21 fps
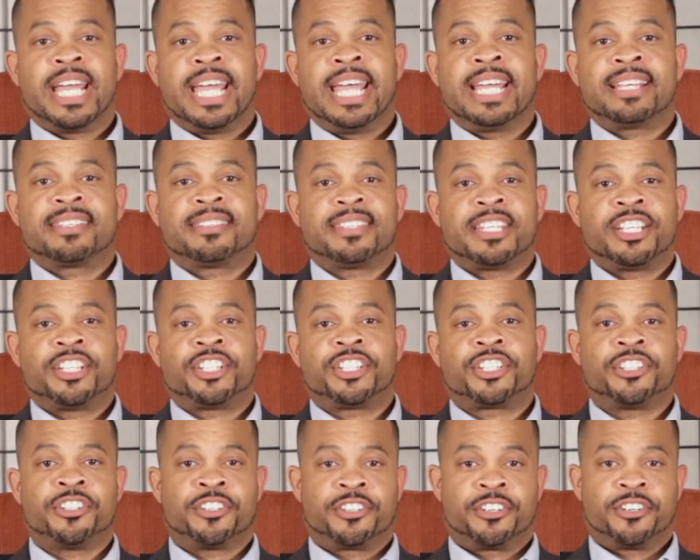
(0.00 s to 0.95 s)
excess
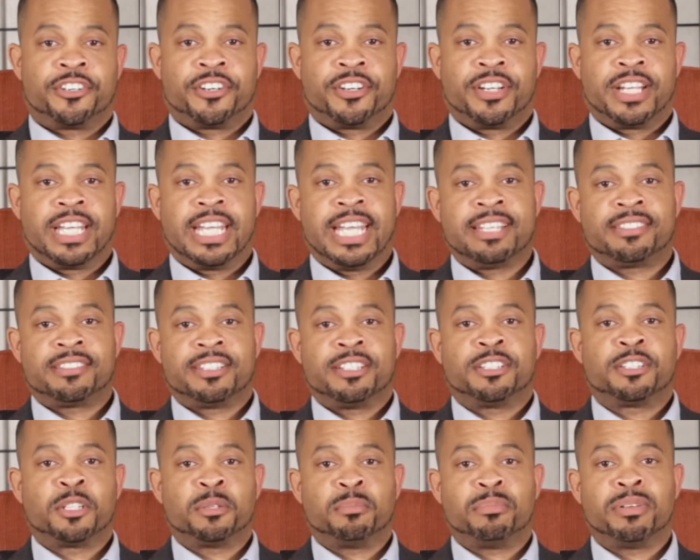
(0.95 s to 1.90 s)
sugar gets
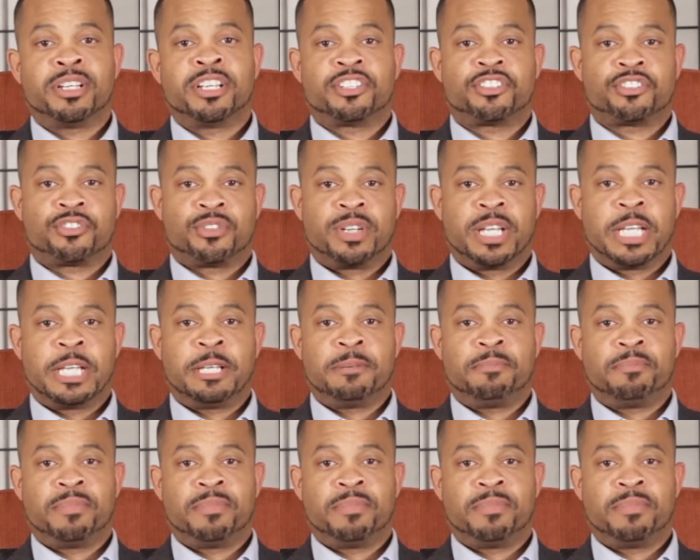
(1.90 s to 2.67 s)
into the bloodstream,